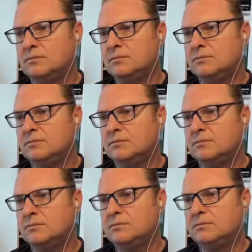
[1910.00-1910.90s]

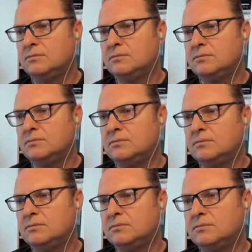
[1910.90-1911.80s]

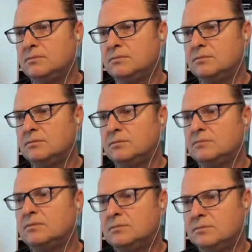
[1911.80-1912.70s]

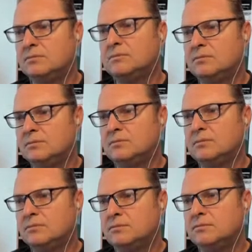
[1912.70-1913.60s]

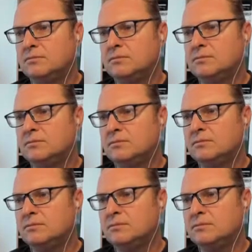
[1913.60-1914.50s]

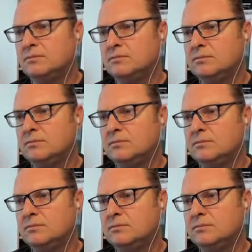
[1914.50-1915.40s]

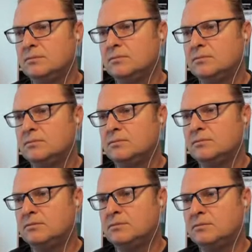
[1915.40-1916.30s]

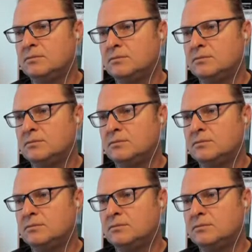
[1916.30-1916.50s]
(silent)